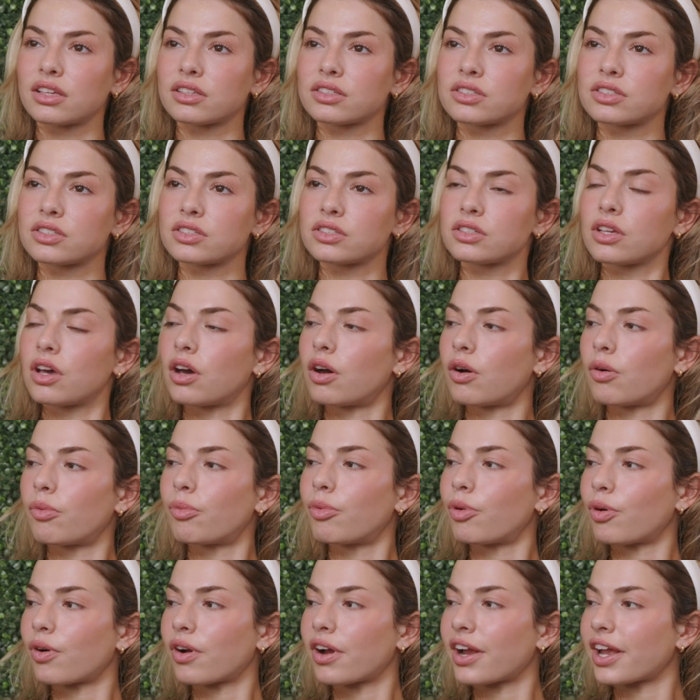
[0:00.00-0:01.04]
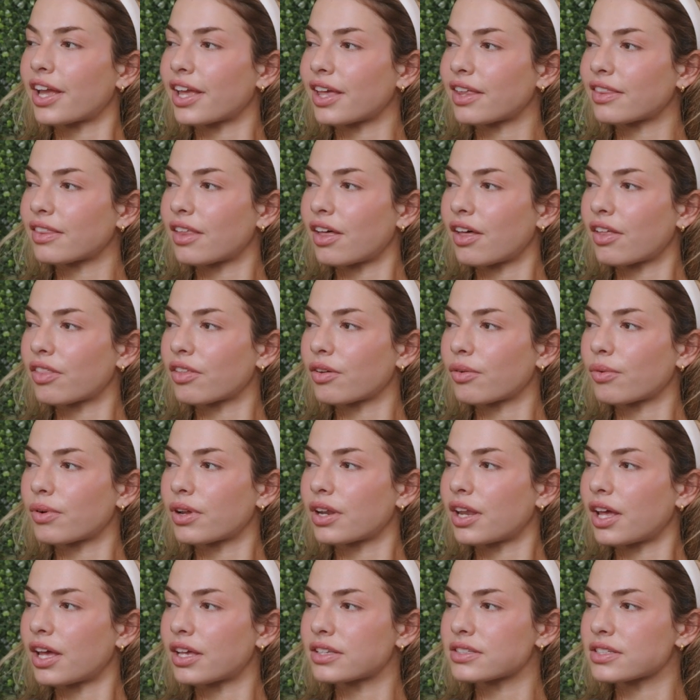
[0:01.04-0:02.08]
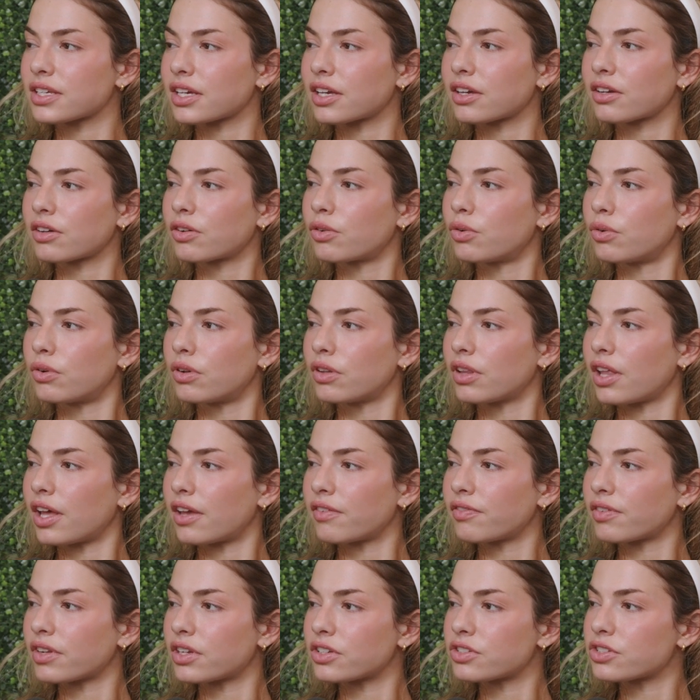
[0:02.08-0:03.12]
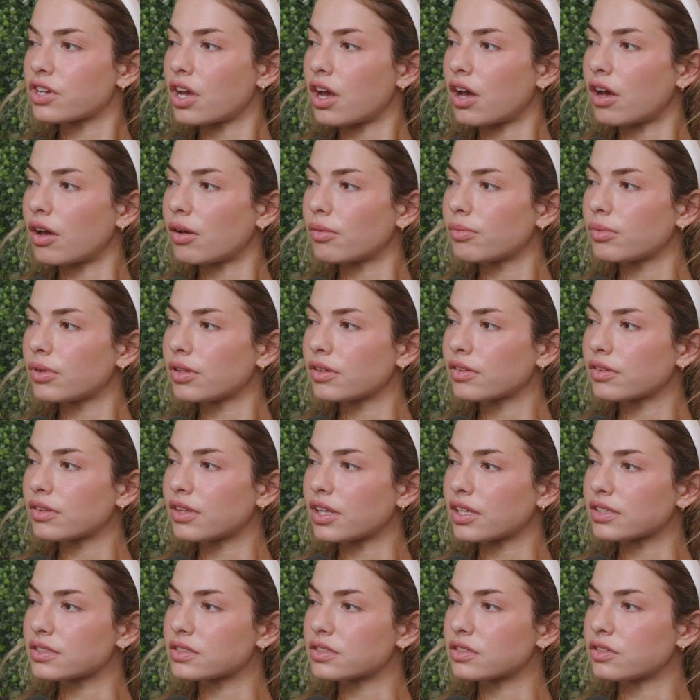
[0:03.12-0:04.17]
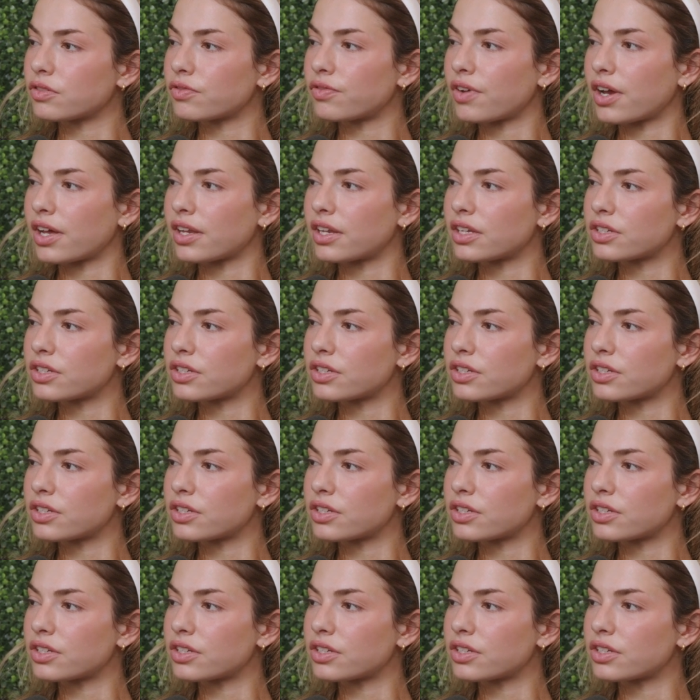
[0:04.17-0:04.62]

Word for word: so boring and the other one has like a cool life and a job that you find